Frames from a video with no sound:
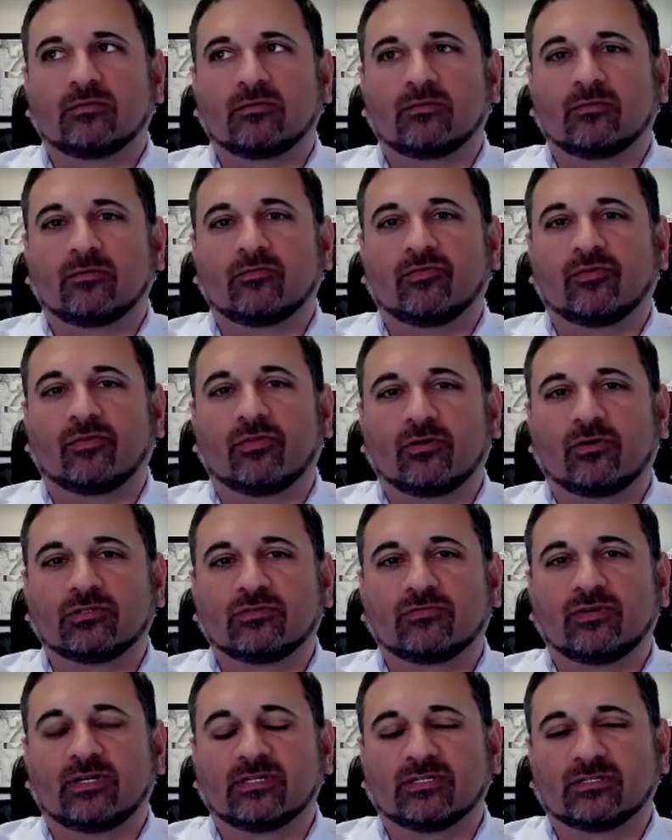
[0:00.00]
for those of
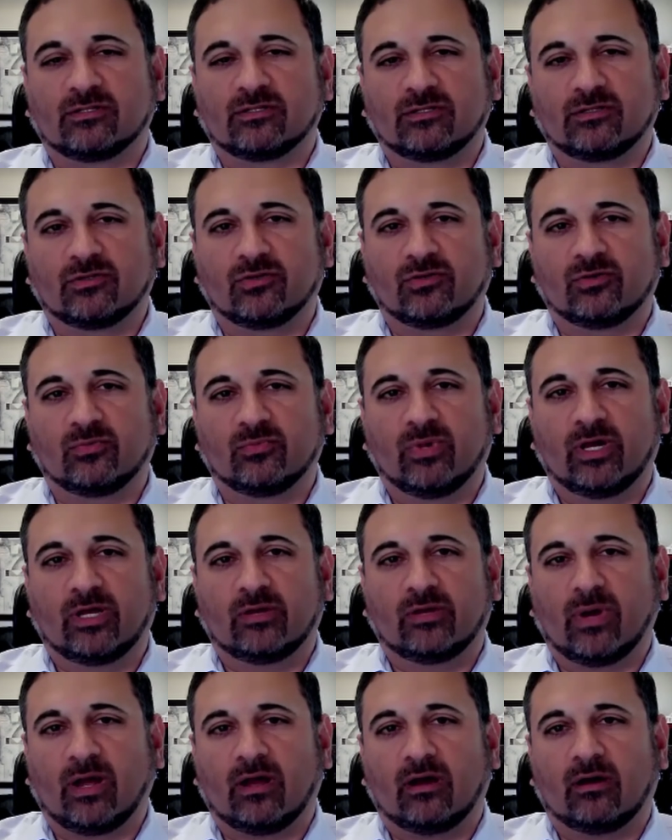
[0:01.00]
us that do med
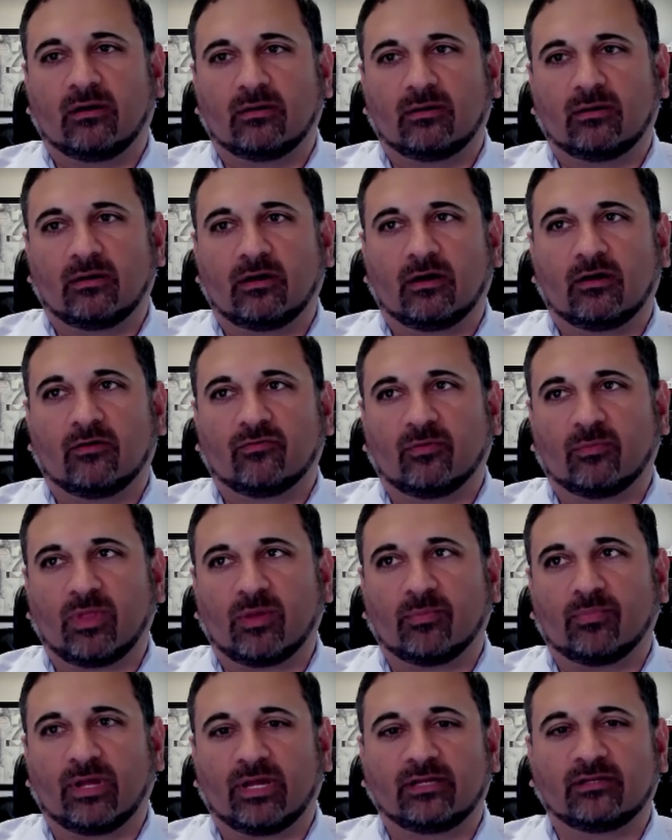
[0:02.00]
mal from the
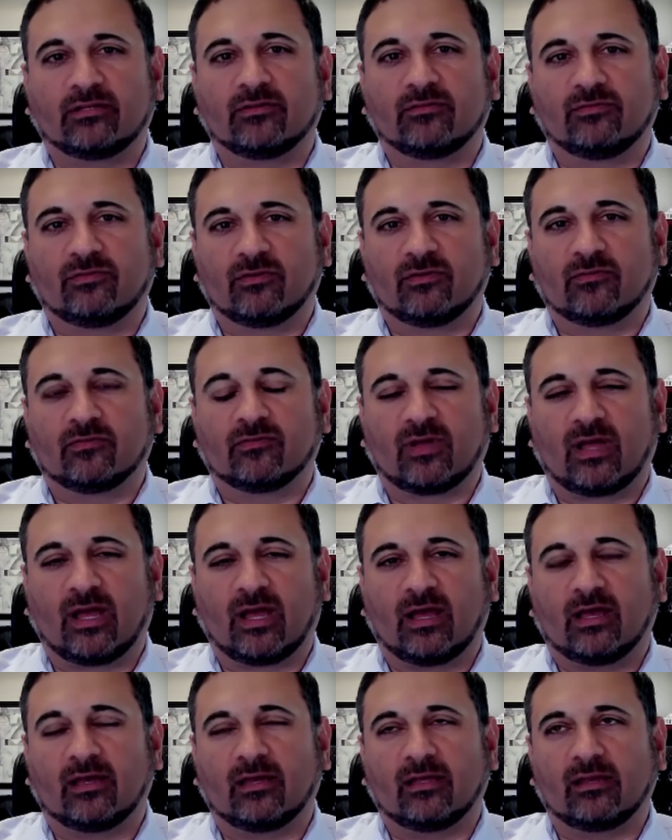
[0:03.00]
plaintiff's
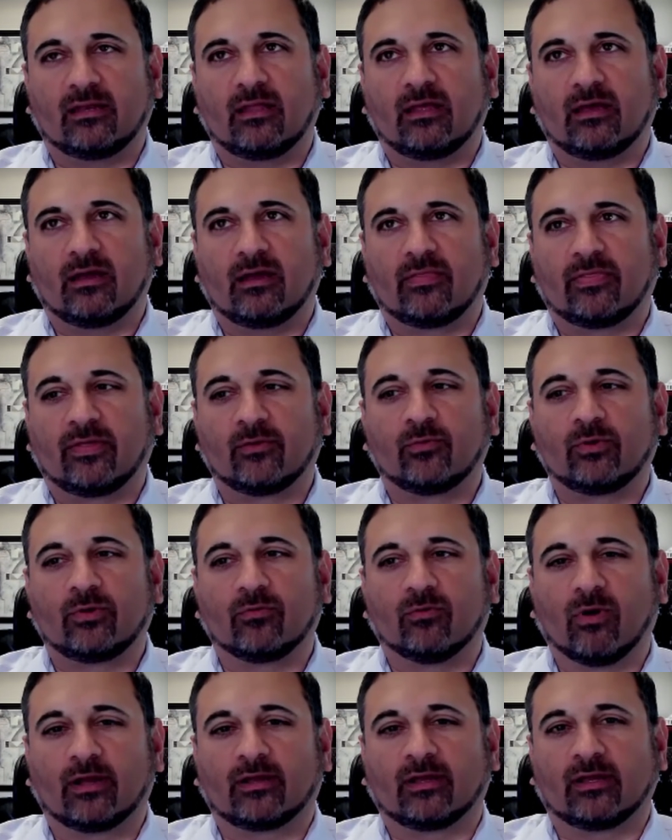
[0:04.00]
side, I think we
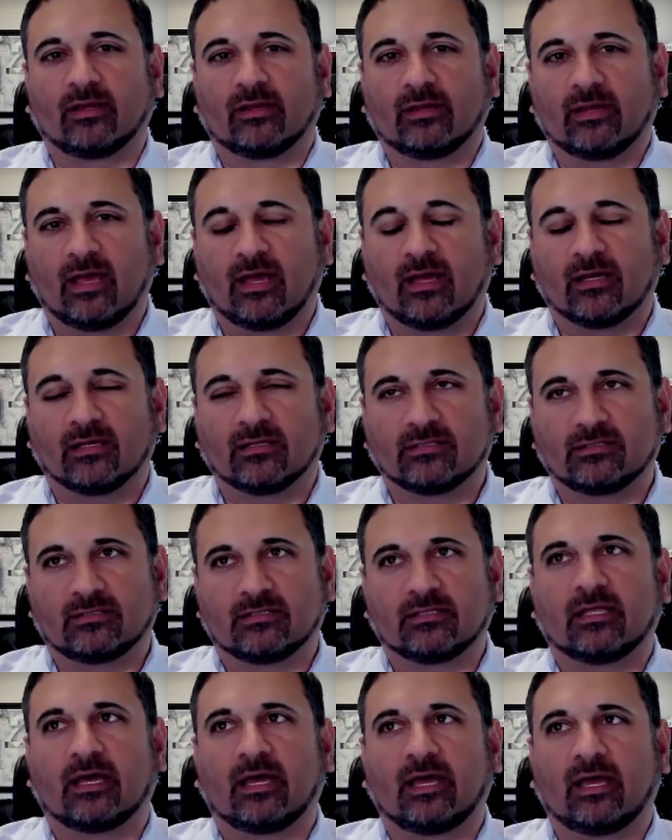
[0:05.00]
recognize
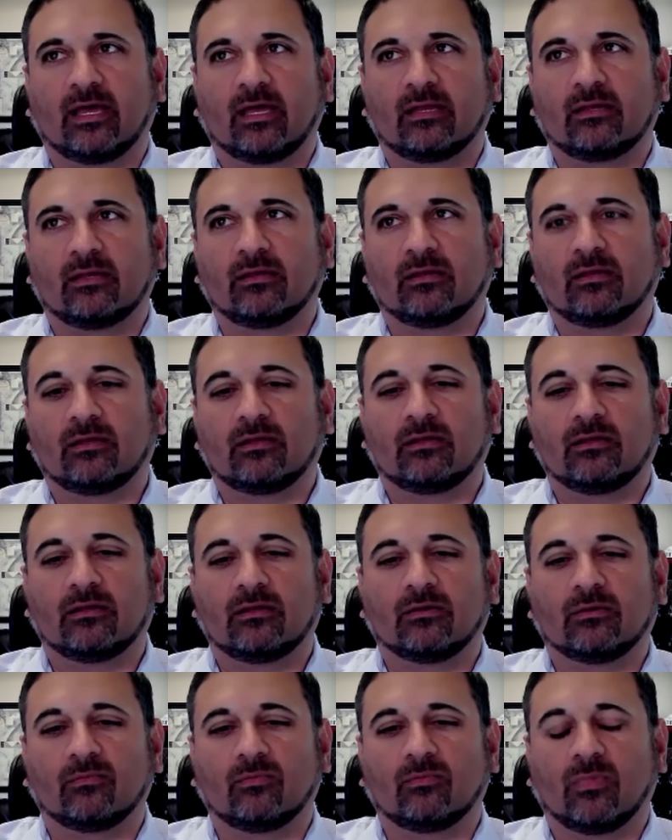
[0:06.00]
that,
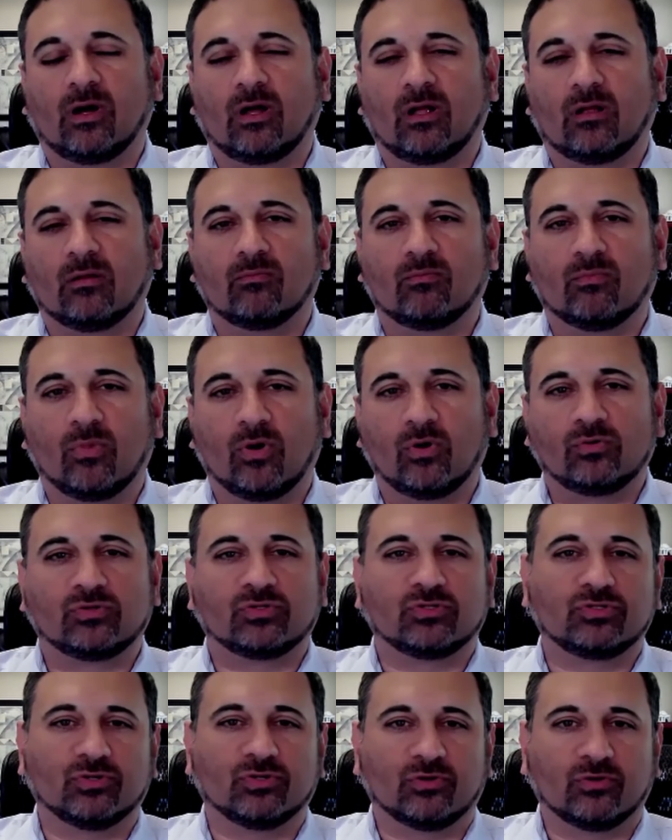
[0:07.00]

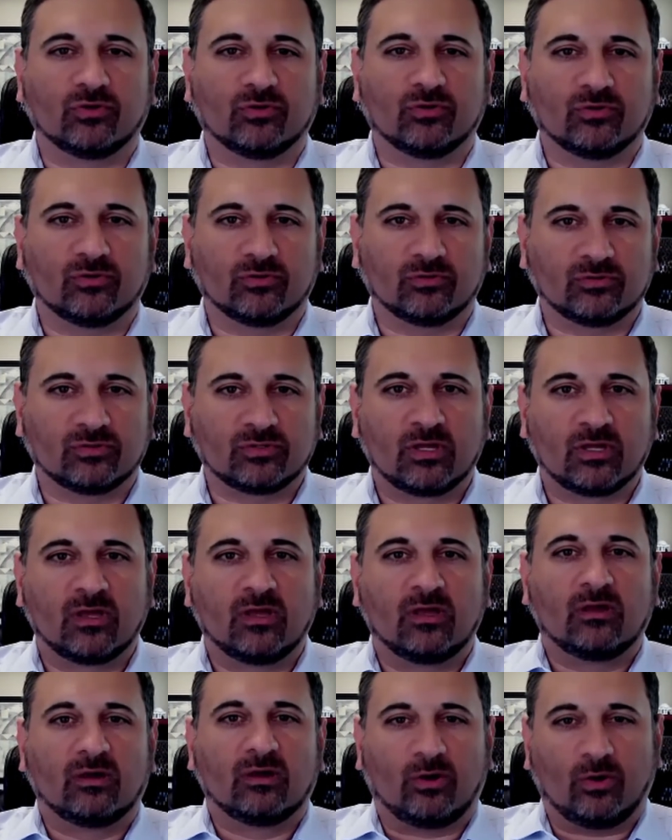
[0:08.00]
most jurors
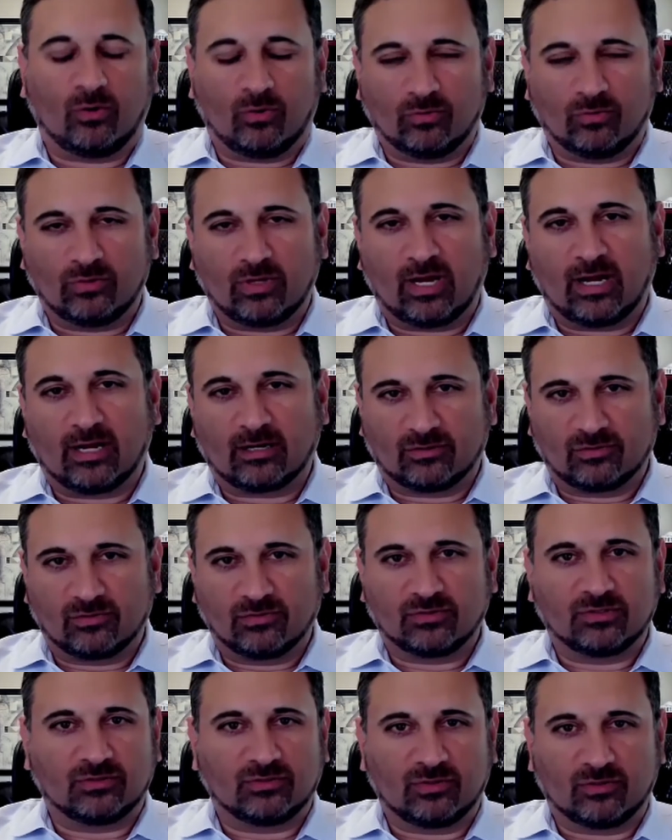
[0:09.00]
hold
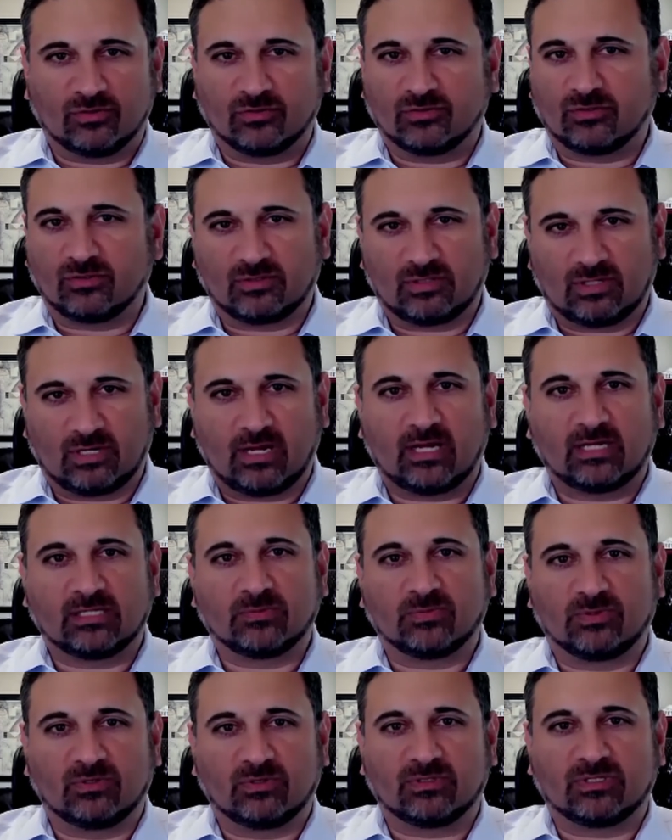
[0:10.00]
doctors and nurses and
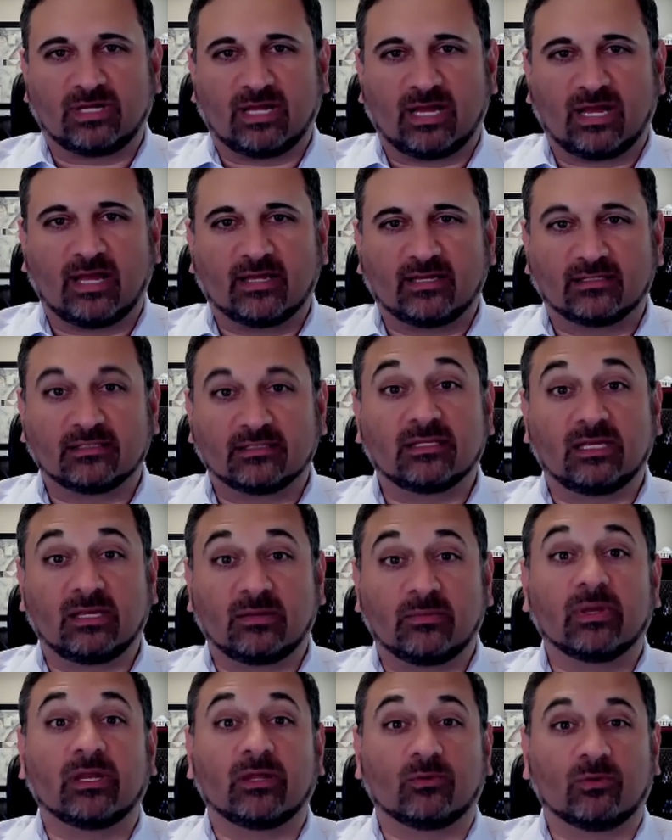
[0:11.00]
hospitals in high
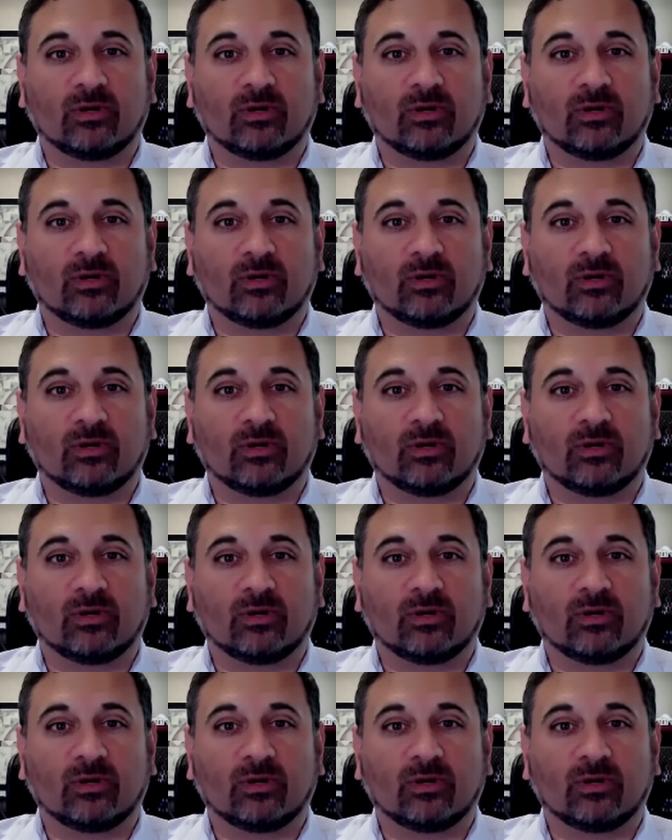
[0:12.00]
esteem anyway.